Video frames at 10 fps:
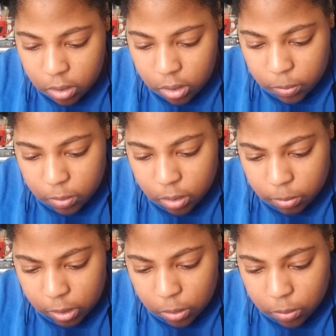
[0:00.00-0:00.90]
supposed to
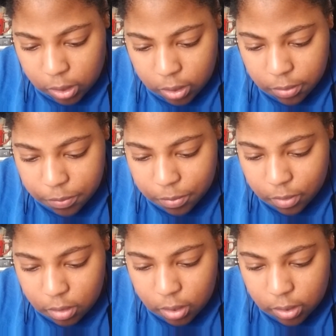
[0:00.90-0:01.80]
be quick
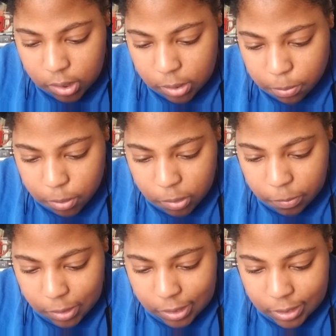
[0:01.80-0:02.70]
and simple.
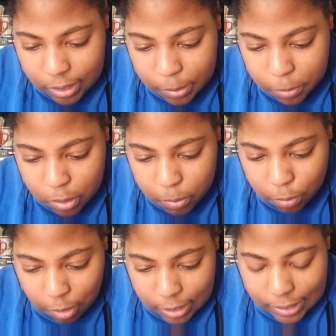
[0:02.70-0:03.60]
It's not supposed to be
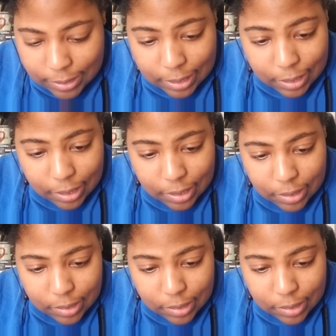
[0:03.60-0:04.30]
rocket science.